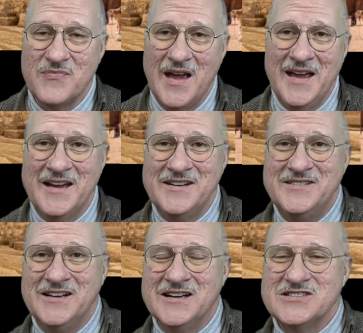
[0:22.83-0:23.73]
And
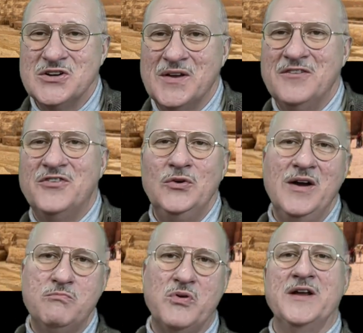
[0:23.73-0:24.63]
so if you
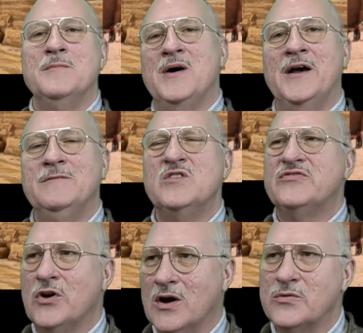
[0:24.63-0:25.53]
have prayed about it,
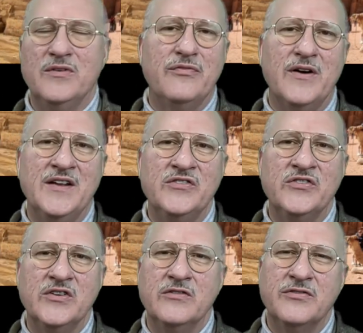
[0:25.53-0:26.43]
you've talked with
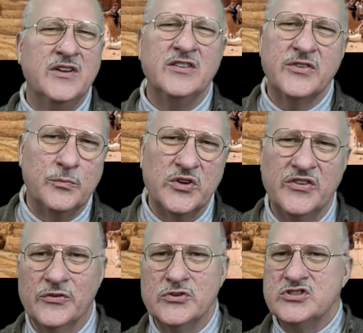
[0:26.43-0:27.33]
friends, you've done some
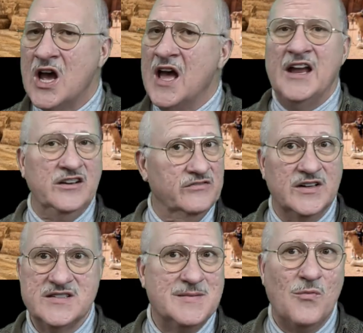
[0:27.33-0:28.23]
research, you've
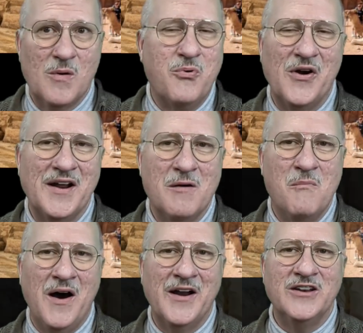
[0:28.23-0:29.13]
done some more praying
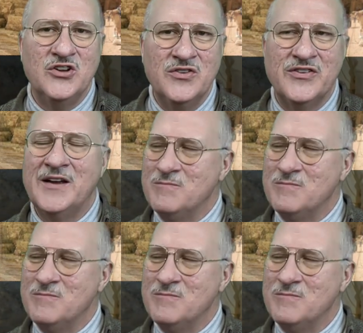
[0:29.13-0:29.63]
about it, and you say,